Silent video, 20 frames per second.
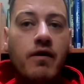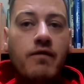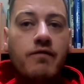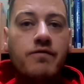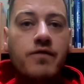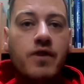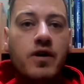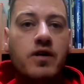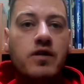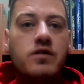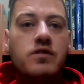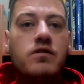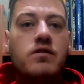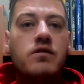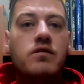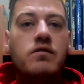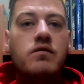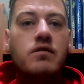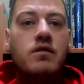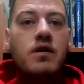
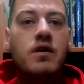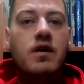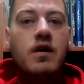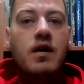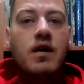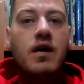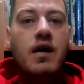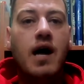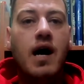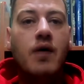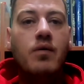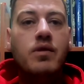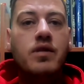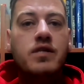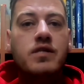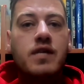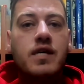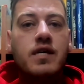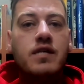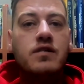fast. I will
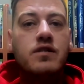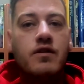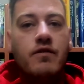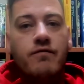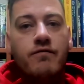discuss the